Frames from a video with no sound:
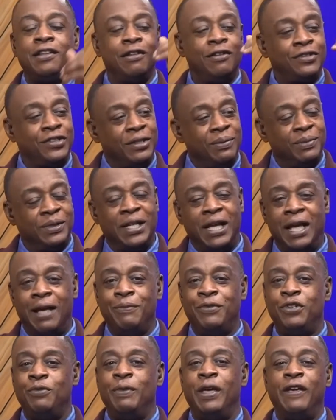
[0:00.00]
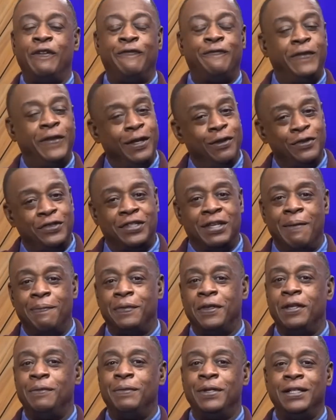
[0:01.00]
sometimes you may feel
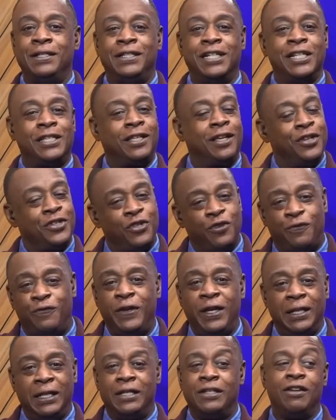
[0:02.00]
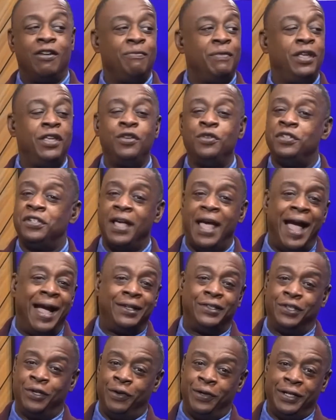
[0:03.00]
something, but just because you feel it don't mean you should
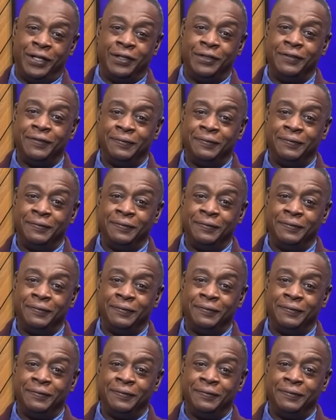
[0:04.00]
act on it.